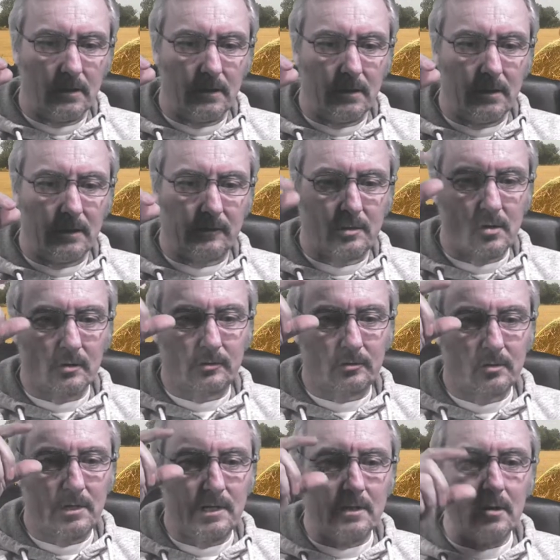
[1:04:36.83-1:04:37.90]
it's got a
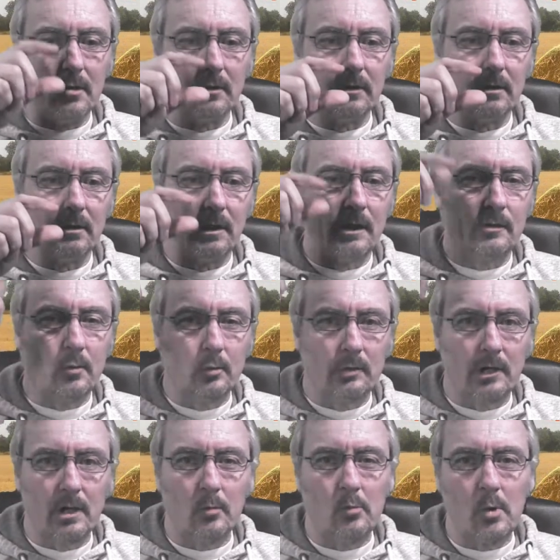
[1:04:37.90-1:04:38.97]
screen on, and it's also
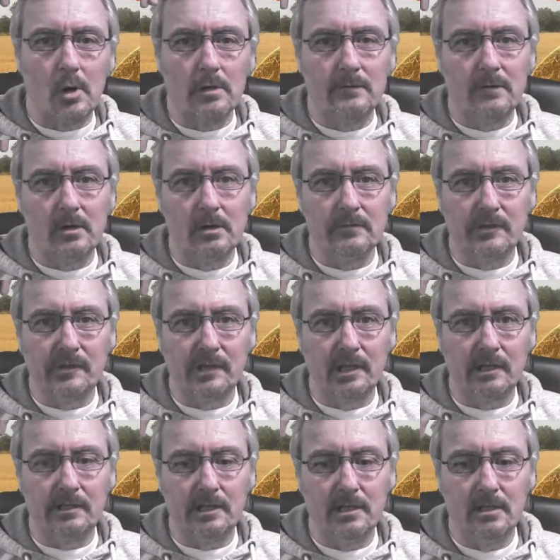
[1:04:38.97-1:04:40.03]
got a Wi-Fi
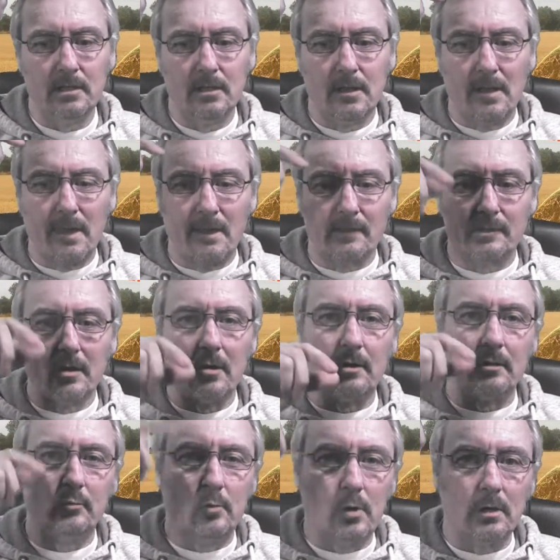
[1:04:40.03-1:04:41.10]
facility, so I can
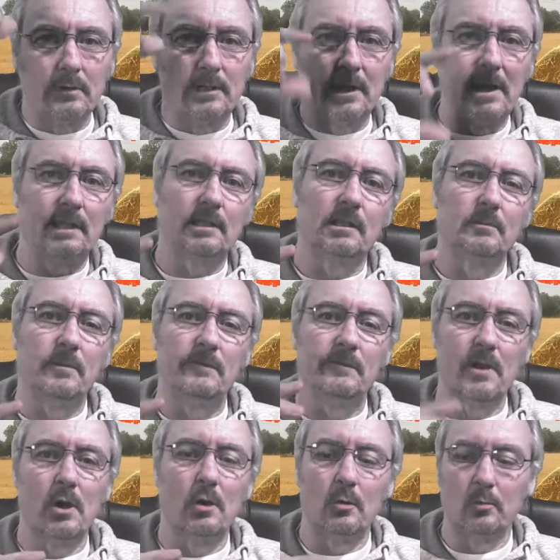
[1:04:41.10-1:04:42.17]
connect it to my phone.